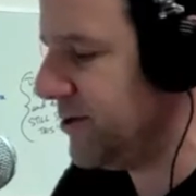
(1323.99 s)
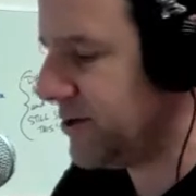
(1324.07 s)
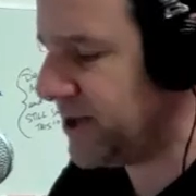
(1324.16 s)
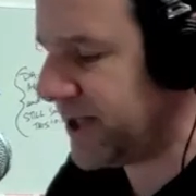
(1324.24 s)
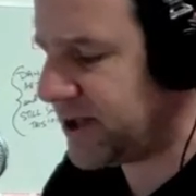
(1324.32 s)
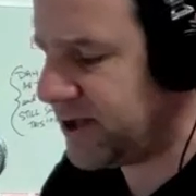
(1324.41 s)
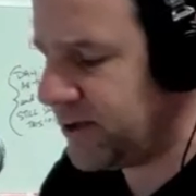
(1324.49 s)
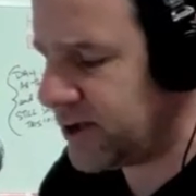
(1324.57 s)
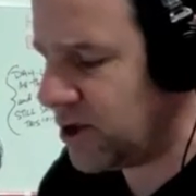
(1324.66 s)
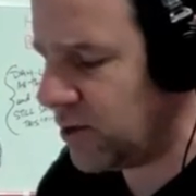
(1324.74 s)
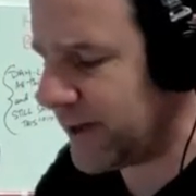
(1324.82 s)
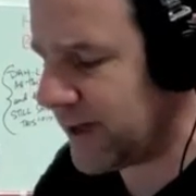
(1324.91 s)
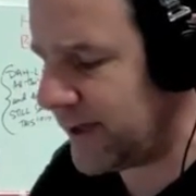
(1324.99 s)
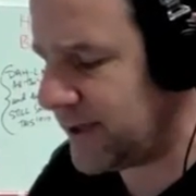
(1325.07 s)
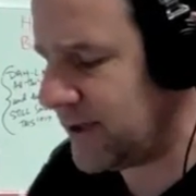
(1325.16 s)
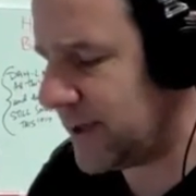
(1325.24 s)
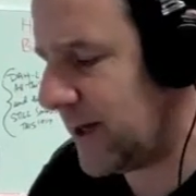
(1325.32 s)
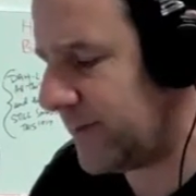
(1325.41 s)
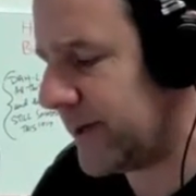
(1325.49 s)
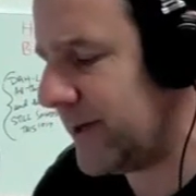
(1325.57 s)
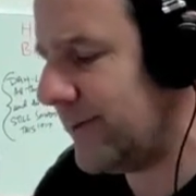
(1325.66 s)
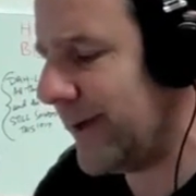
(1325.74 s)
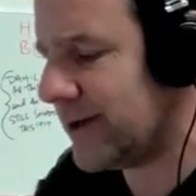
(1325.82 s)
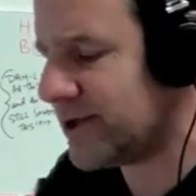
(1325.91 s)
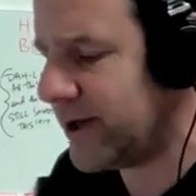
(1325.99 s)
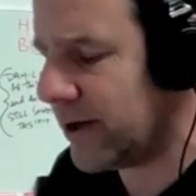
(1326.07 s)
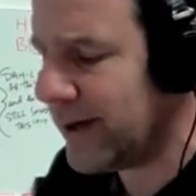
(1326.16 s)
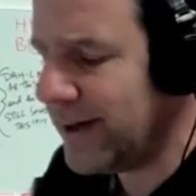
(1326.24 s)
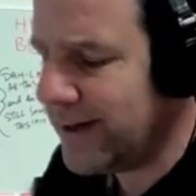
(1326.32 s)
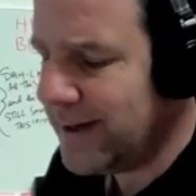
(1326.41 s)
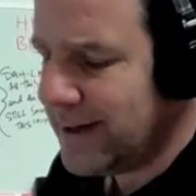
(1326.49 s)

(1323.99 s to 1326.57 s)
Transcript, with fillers: two six two two. But I'll get to a couple of emails here.